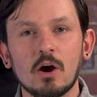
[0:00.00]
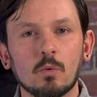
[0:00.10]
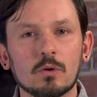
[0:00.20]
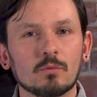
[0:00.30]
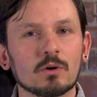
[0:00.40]

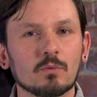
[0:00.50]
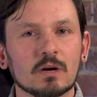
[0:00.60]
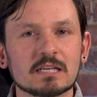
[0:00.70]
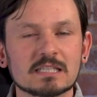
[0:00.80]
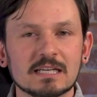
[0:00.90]

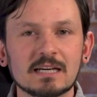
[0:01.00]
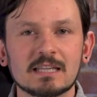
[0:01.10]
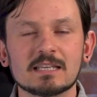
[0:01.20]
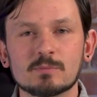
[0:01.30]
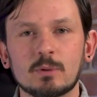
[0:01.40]
We're stuck
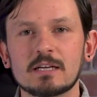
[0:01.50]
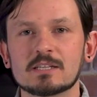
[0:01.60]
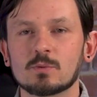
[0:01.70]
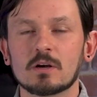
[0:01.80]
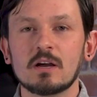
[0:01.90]
in this
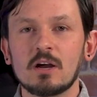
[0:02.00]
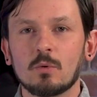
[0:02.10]
place where